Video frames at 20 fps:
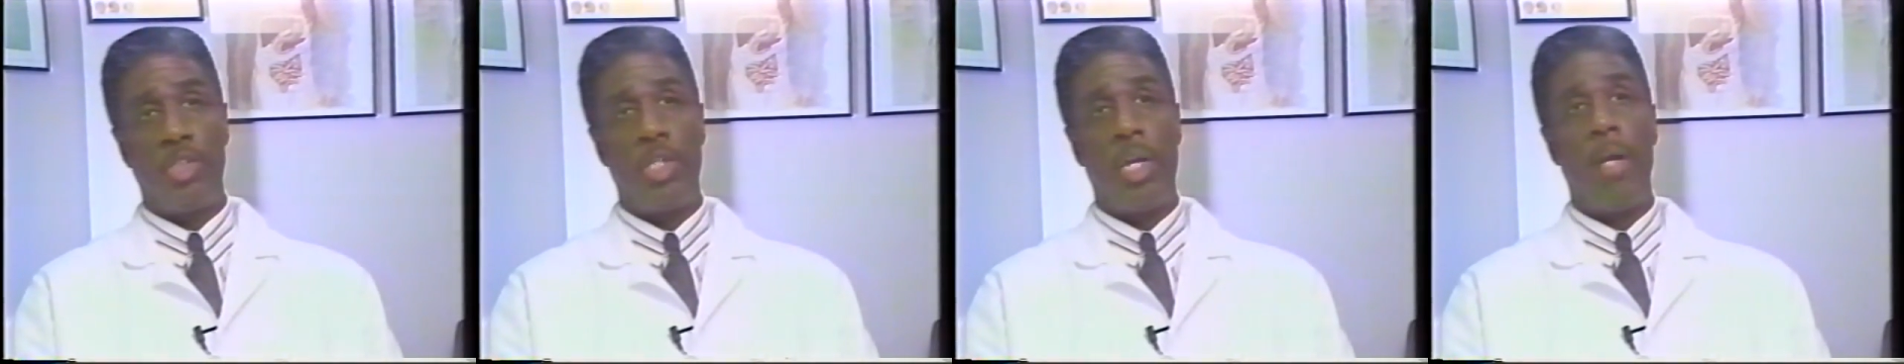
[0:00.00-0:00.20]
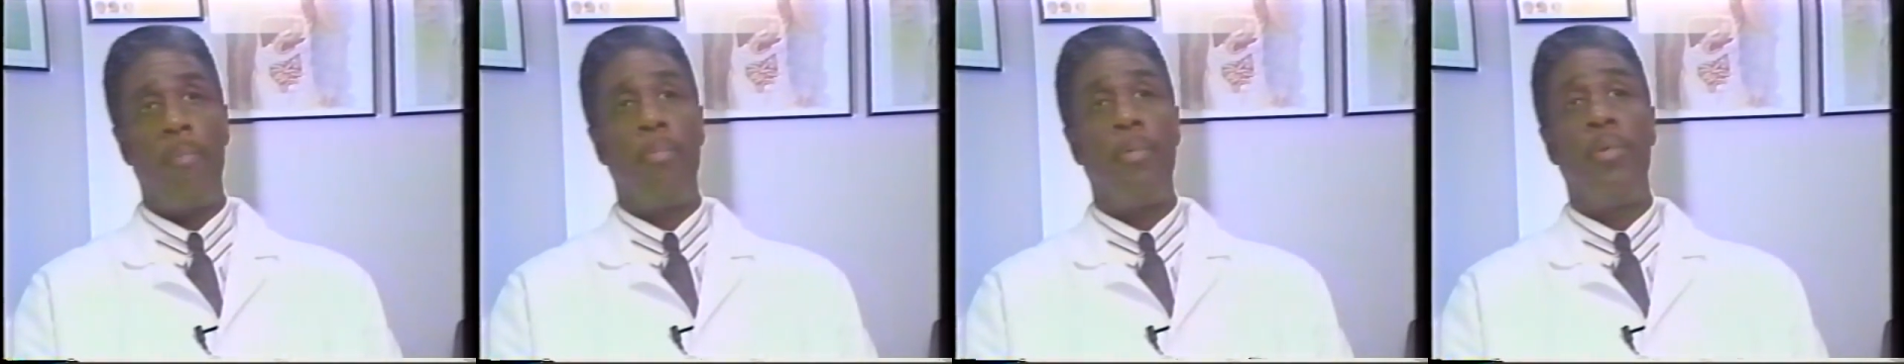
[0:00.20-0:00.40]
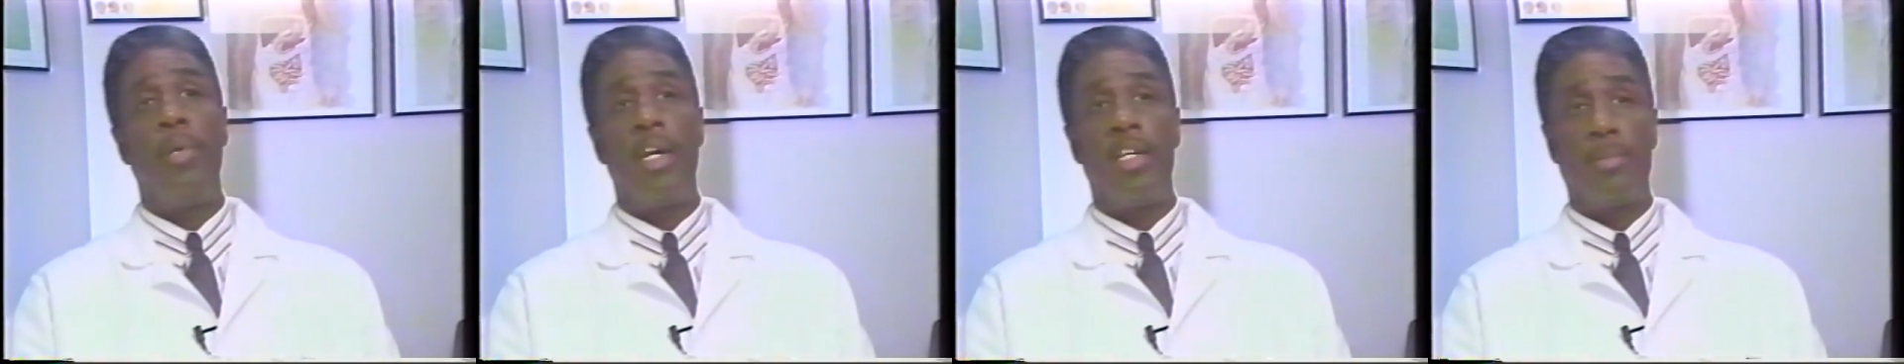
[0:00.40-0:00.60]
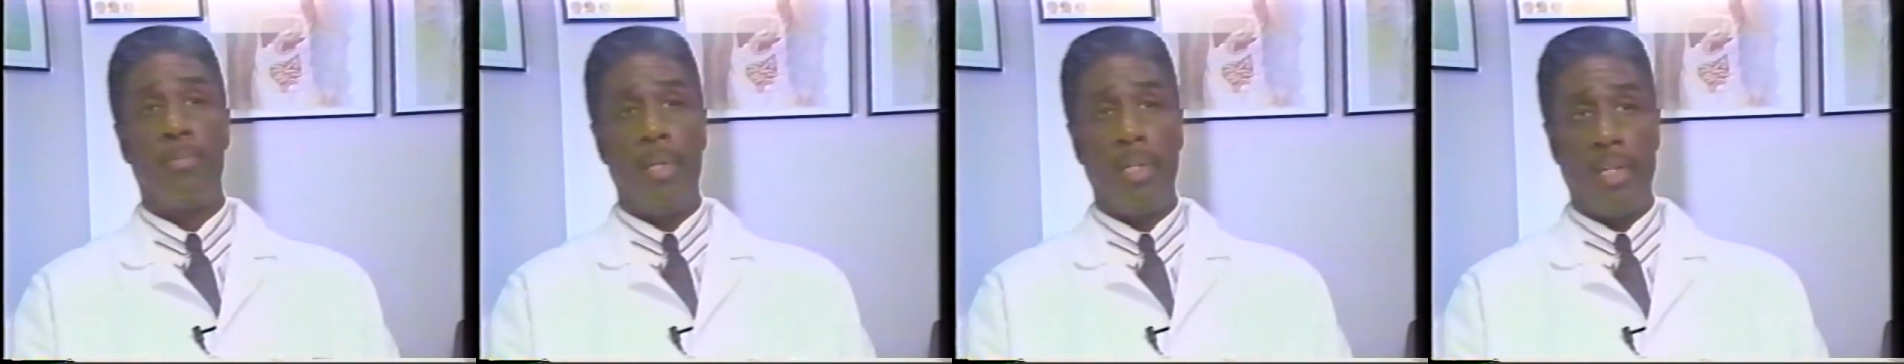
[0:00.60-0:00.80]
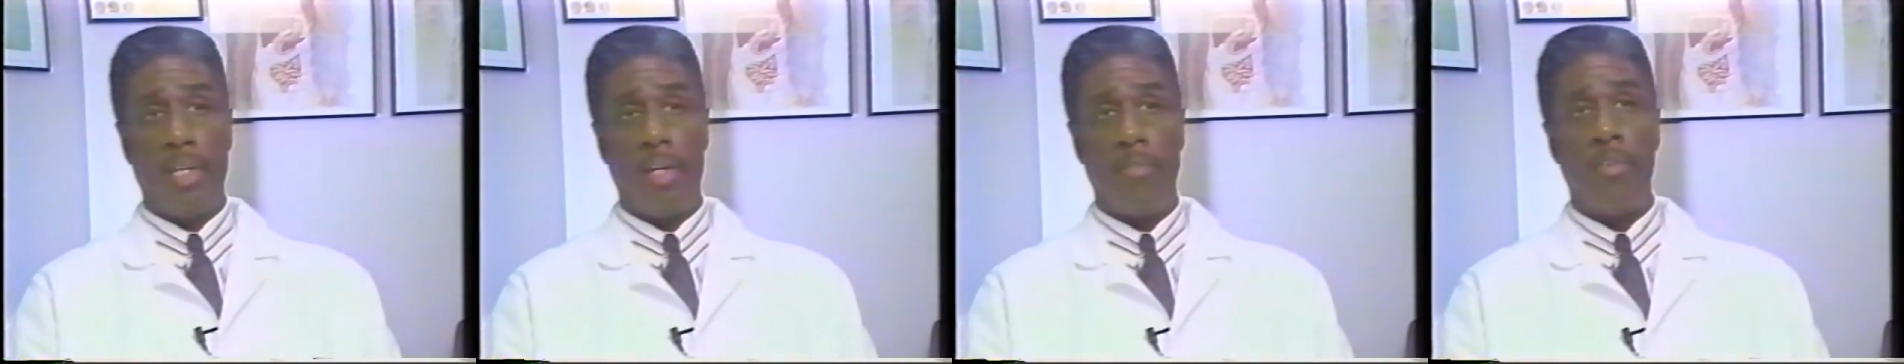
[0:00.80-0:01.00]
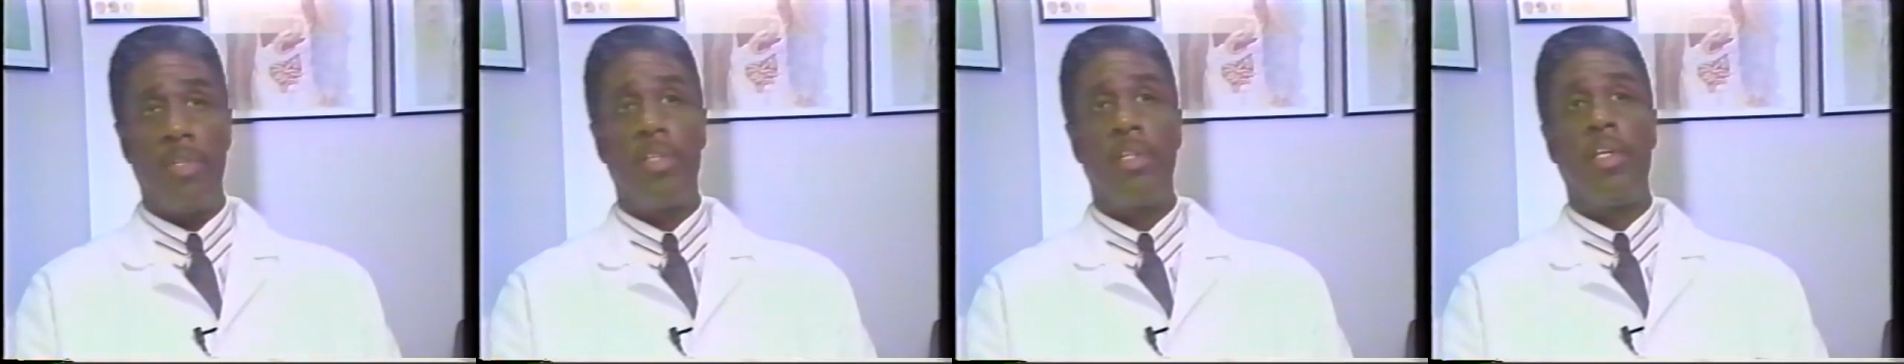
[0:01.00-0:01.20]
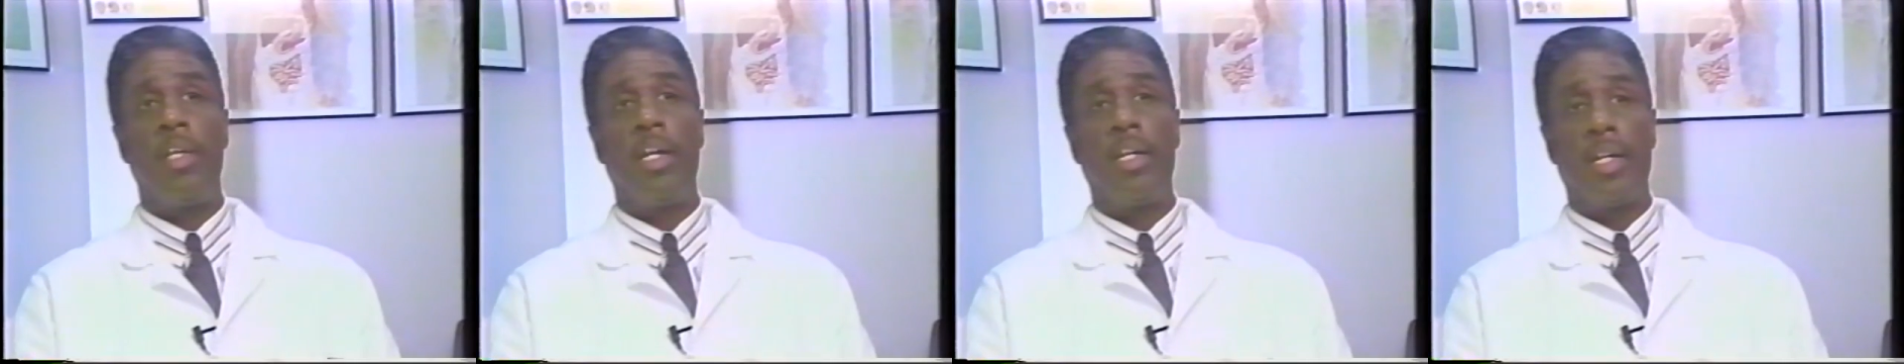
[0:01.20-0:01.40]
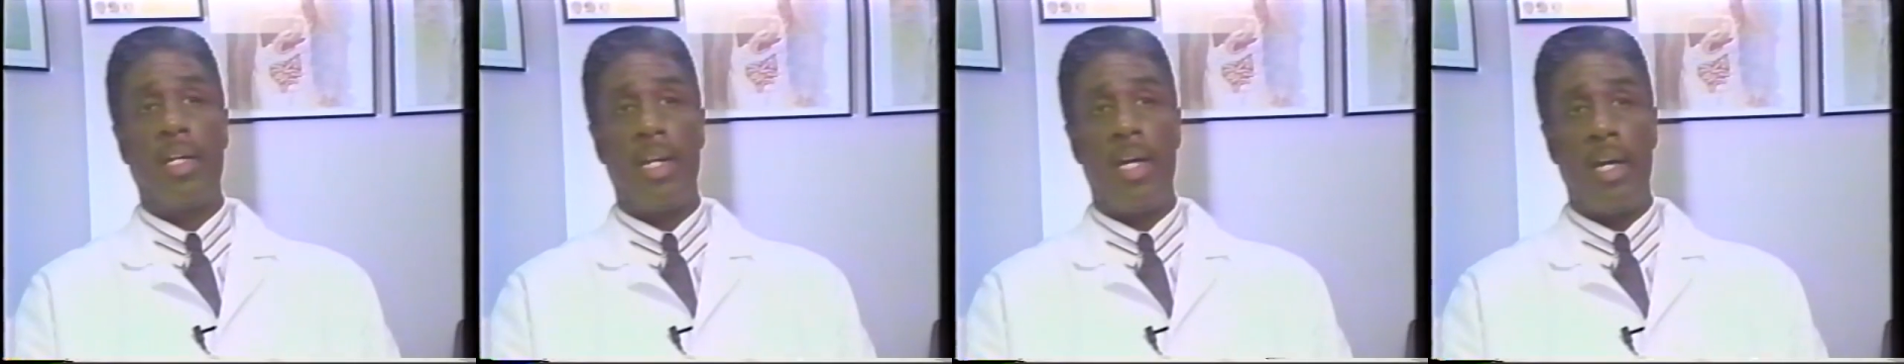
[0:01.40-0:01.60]
shampoo has been given to
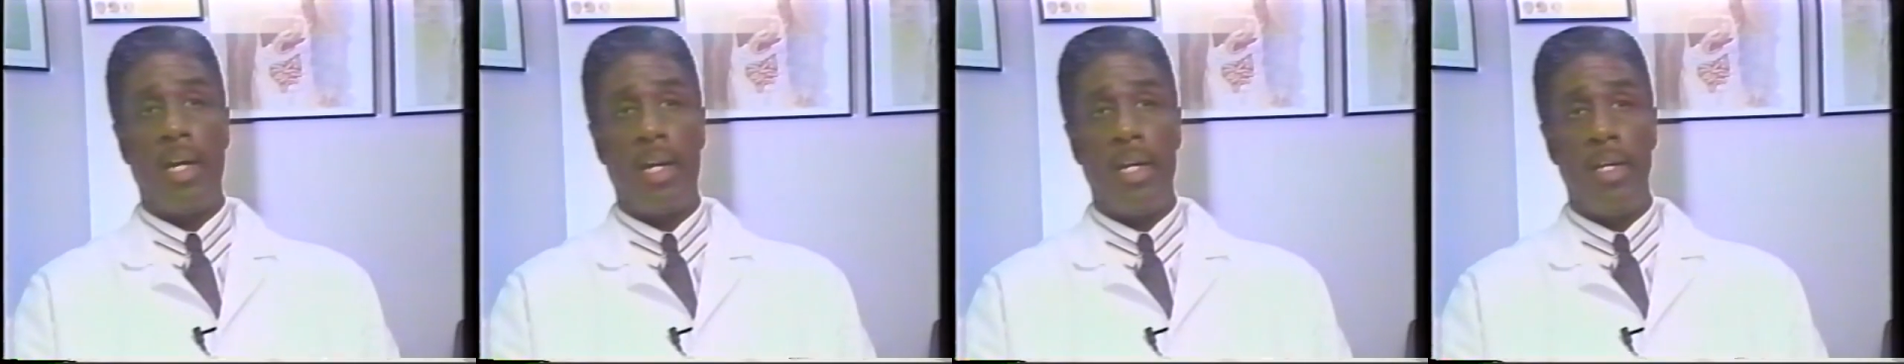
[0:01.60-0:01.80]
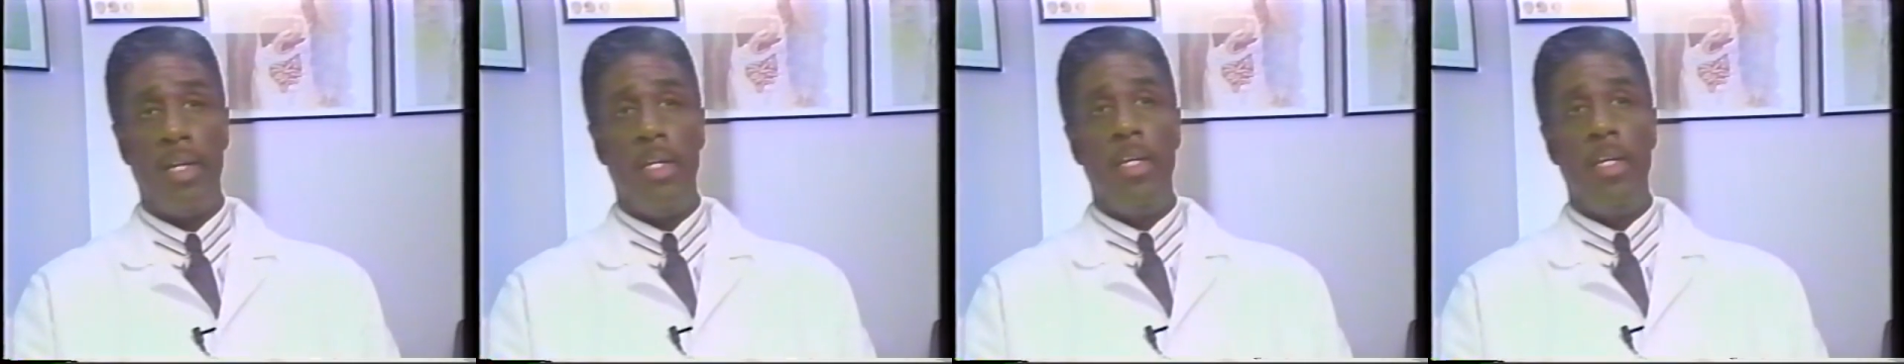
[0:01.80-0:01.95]
that client.